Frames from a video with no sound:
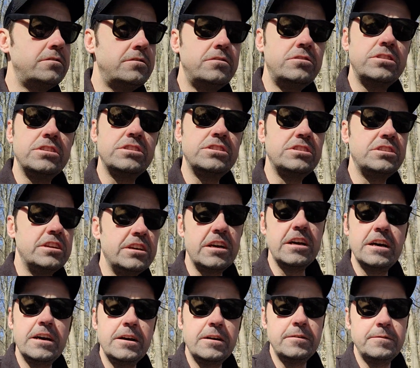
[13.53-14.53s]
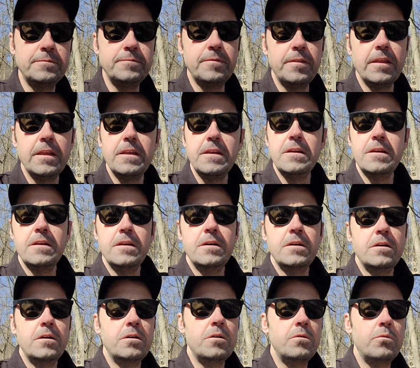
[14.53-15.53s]
just want
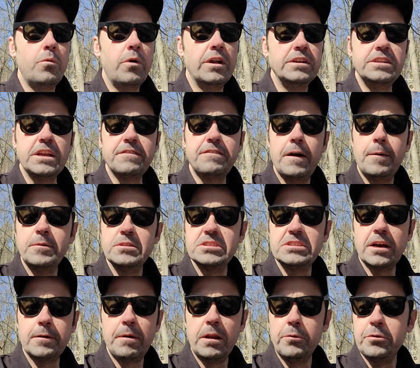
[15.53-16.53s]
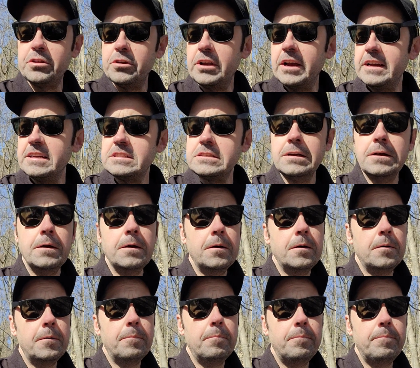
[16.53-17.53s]
to take 5 minutes to talk metal with you guys.
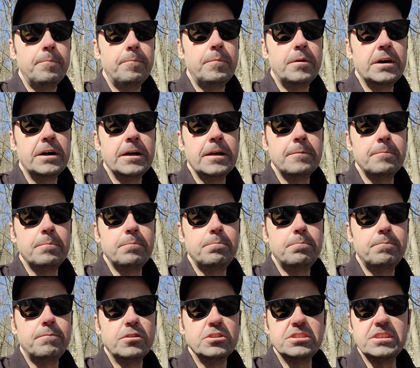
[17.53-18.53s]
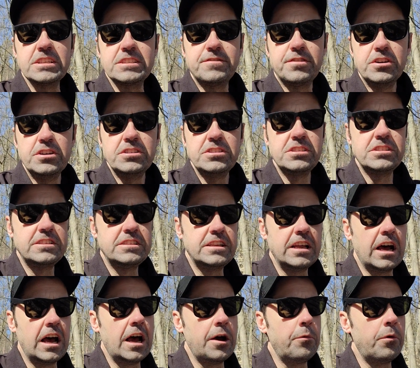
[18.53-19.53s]
But first things first,
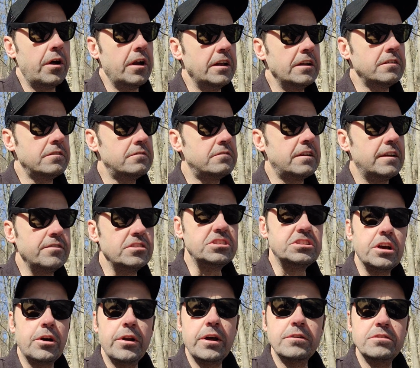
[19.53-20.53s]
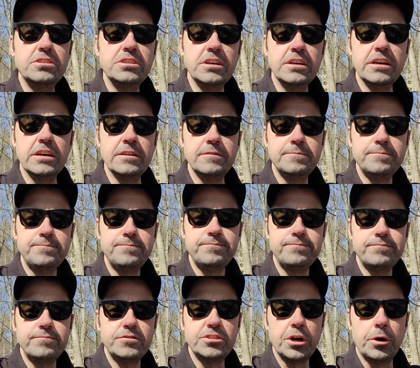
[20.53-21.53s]
I want to give a shout out to
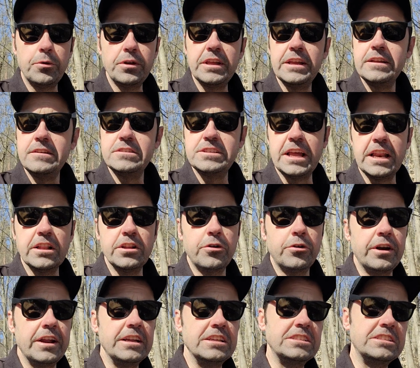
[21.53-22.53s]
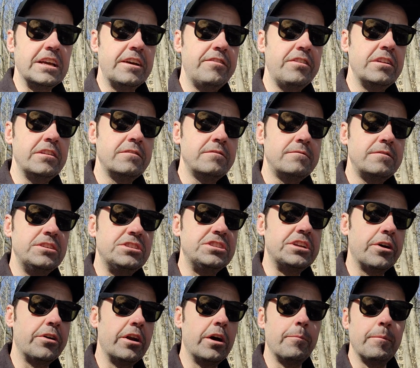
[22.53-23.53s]
Tony, Lord A7. He
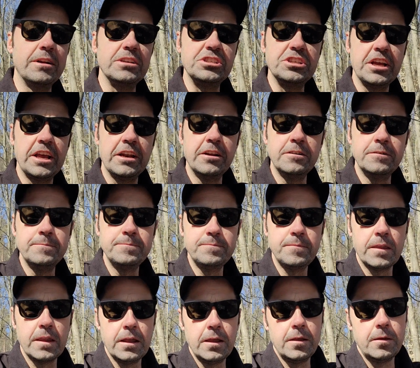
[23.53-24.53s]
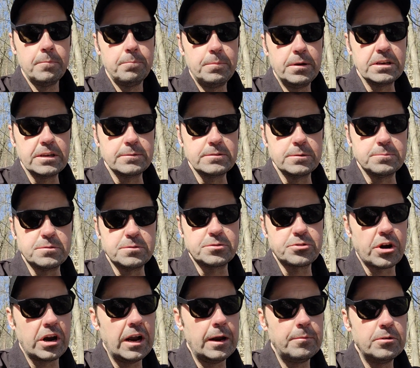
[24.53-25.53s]
shouted out my channel, picked up some
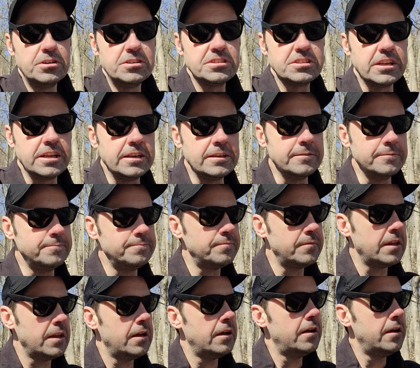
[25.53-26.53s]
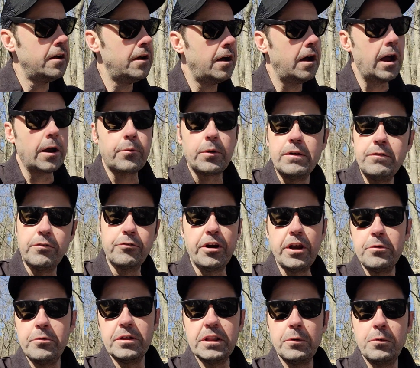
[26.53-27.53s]
subscribers, and I'm grateful for
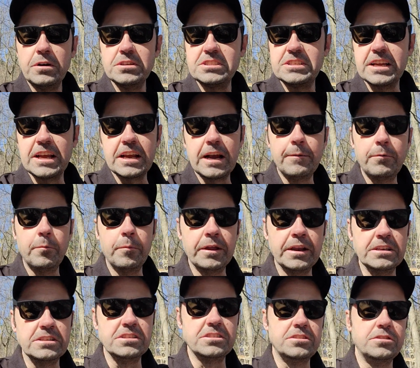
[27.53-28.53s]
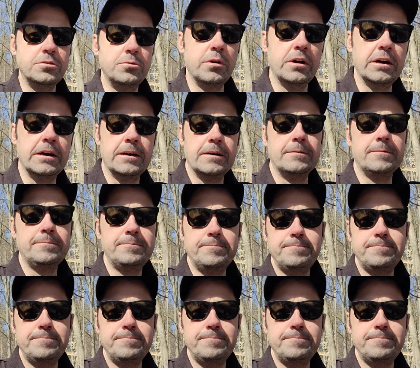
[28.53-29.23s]
anyone that wants to take a couple minutes to